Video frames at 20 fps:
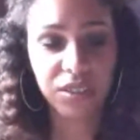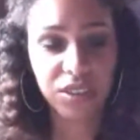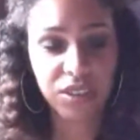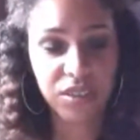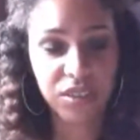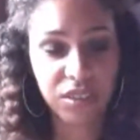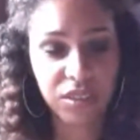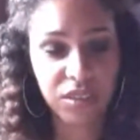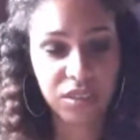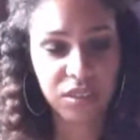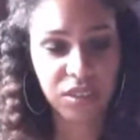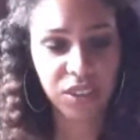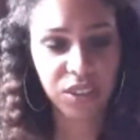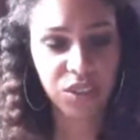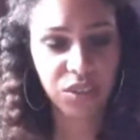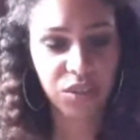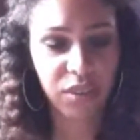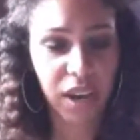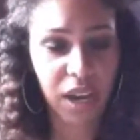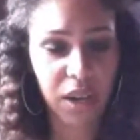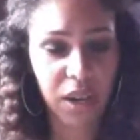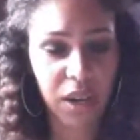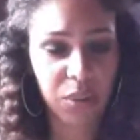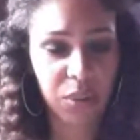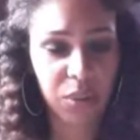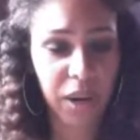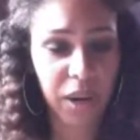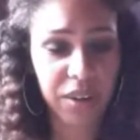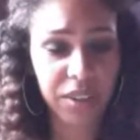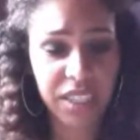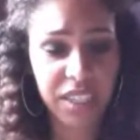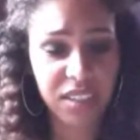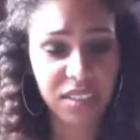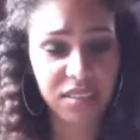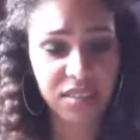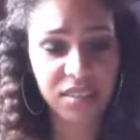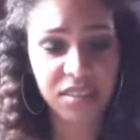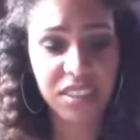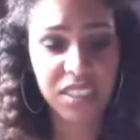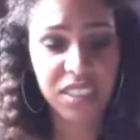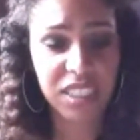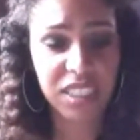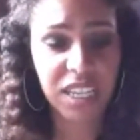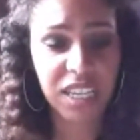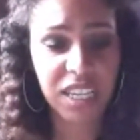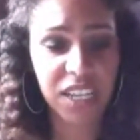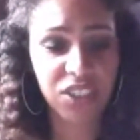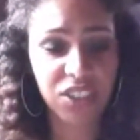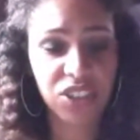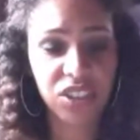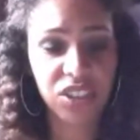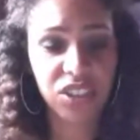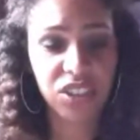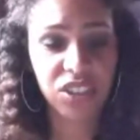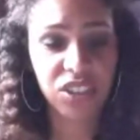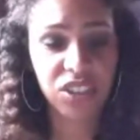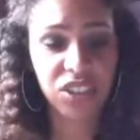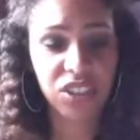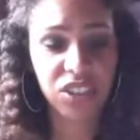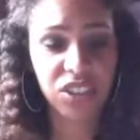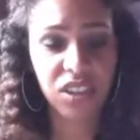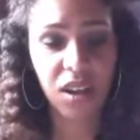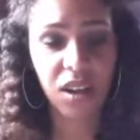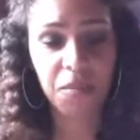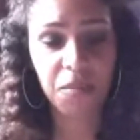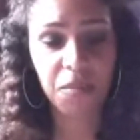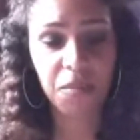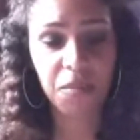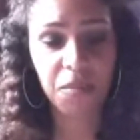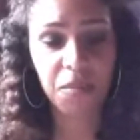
Looked around warily and snatched it up.